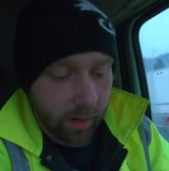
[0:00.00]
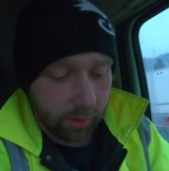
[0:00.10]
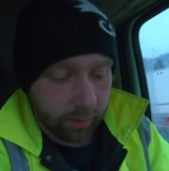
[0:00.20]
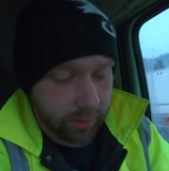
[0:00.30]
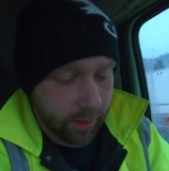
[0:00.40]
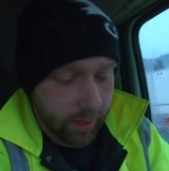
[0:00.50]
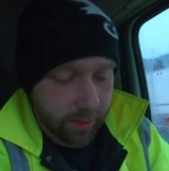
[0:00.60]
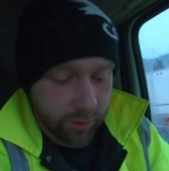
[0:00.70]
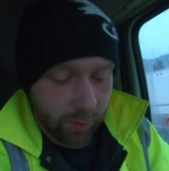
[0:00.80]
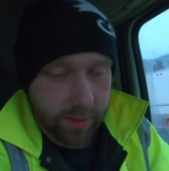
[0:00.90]
dollars
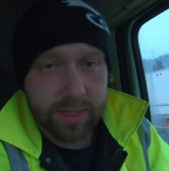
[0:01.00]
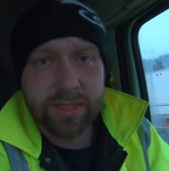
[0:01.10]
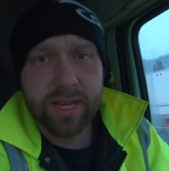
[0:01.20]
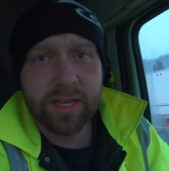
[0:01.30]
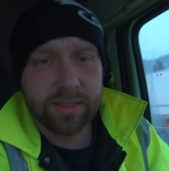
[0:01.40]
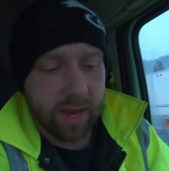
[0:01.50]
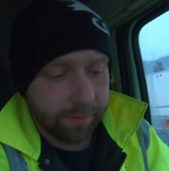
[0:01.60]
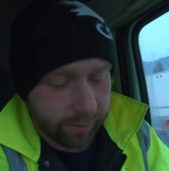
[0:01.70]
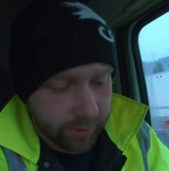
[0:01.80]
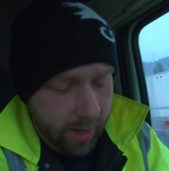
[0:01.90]
and twenty cents
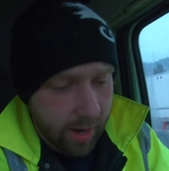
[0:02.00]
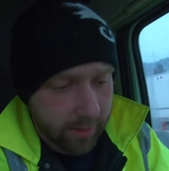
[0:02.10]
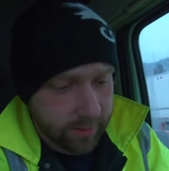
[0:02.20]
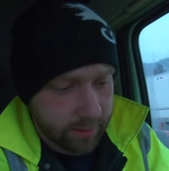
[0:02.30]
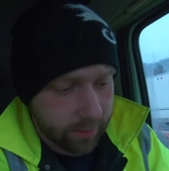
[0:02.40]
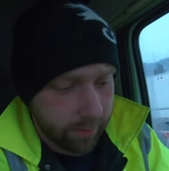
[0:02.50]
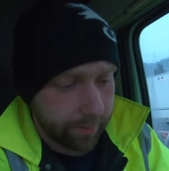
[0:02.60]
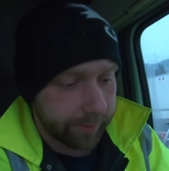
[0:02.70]
after tax.